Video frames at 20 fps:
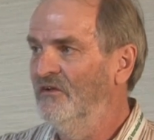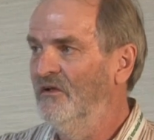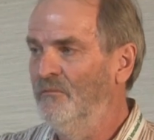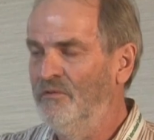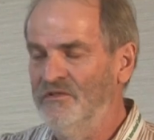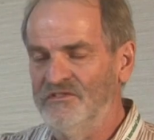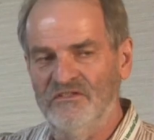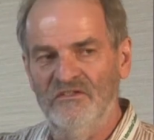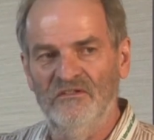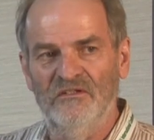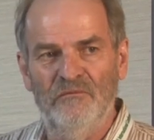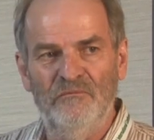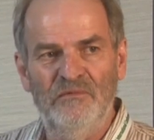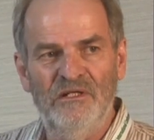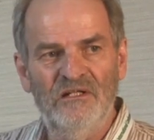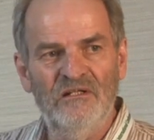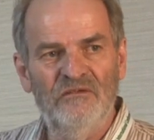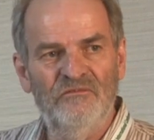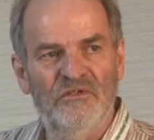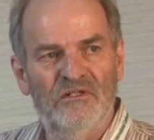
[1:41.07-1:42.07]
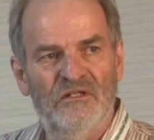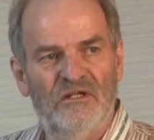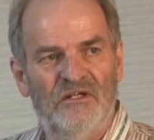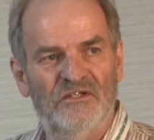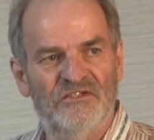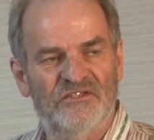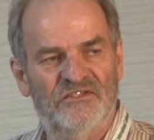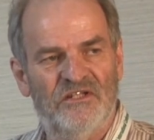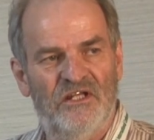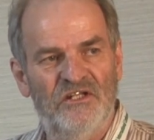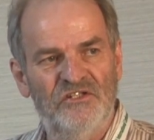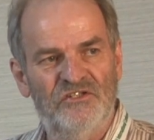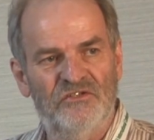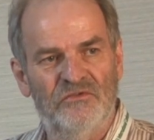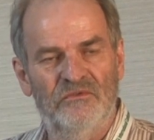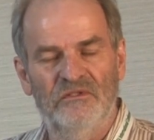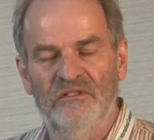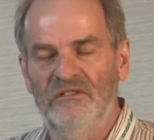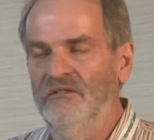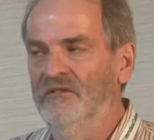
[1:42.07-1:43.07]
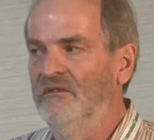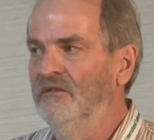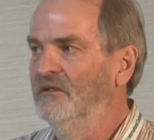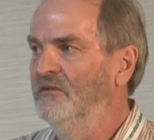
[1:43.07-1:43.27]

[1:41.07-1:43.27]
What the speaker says: up until the middle of the last century,